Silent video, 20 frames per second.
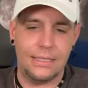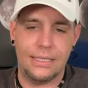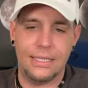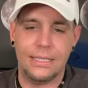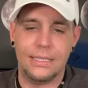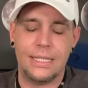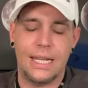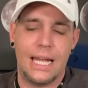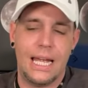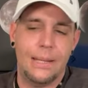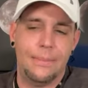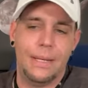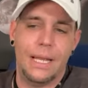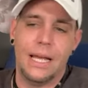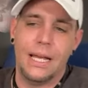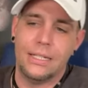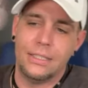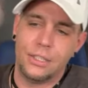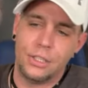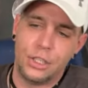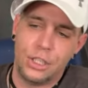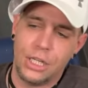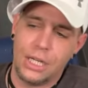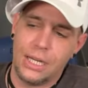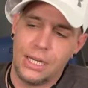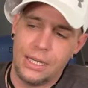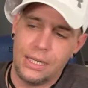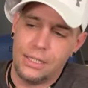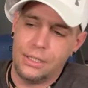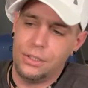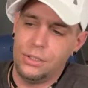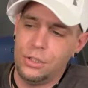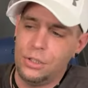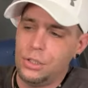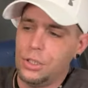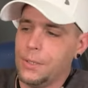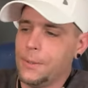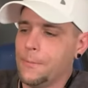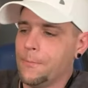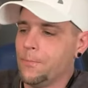Did timelines
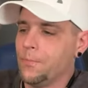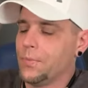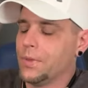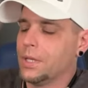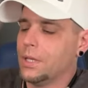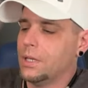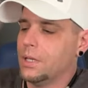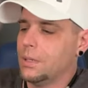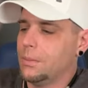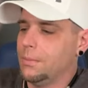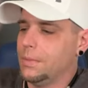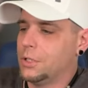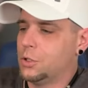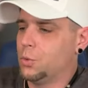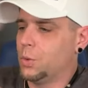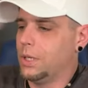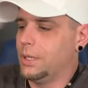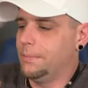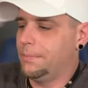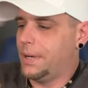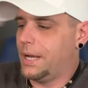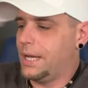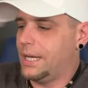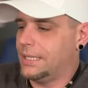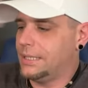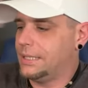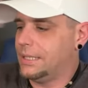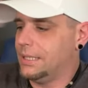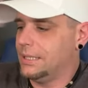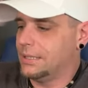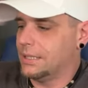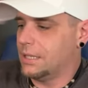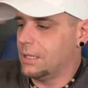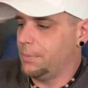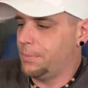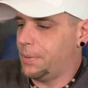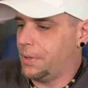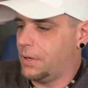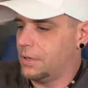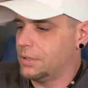change between Pisces and the
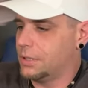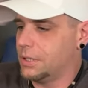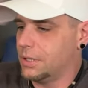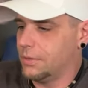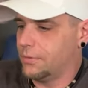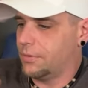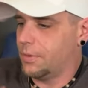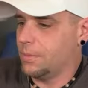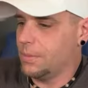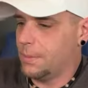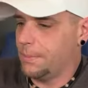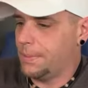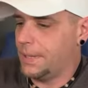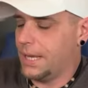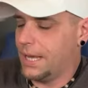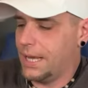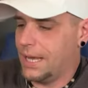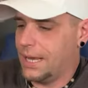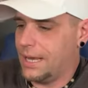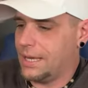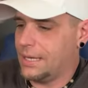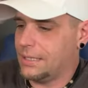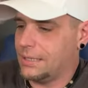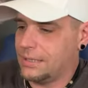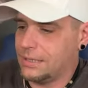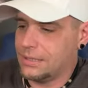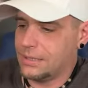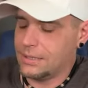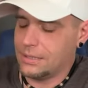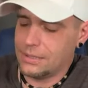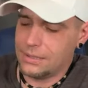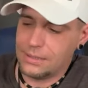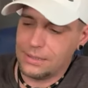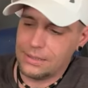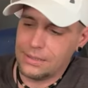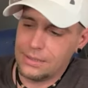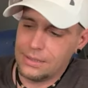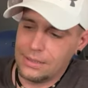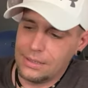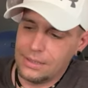person from the past?
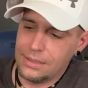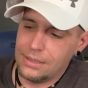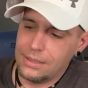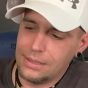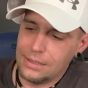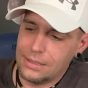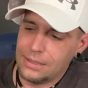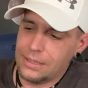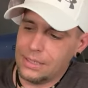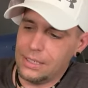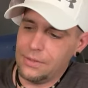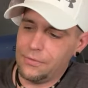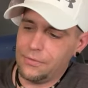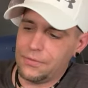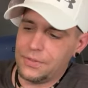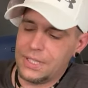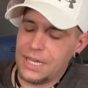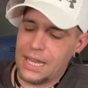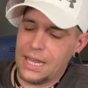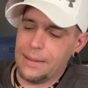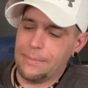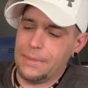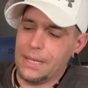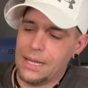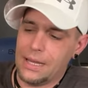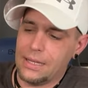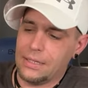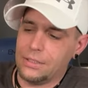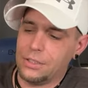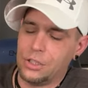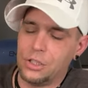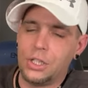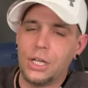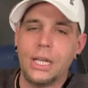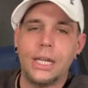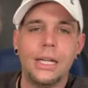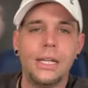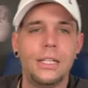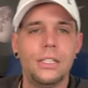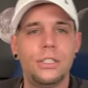If timelines
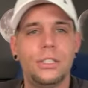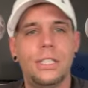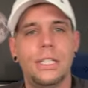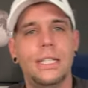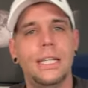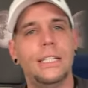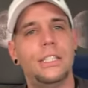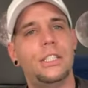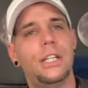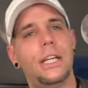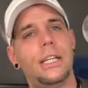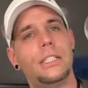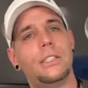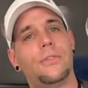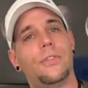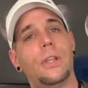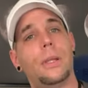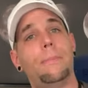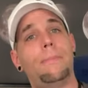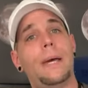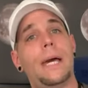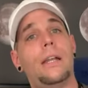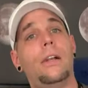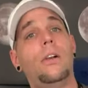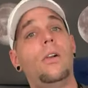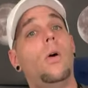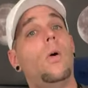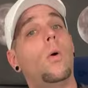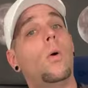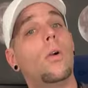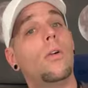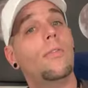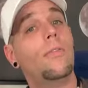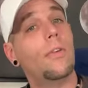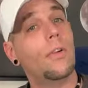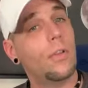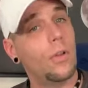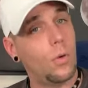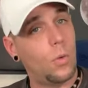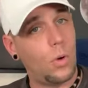change, did they change for the better or
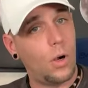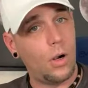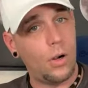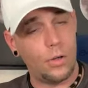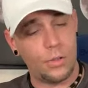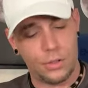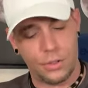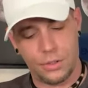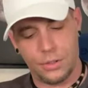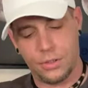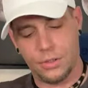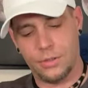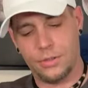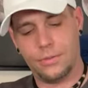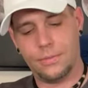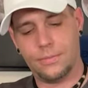for the worse?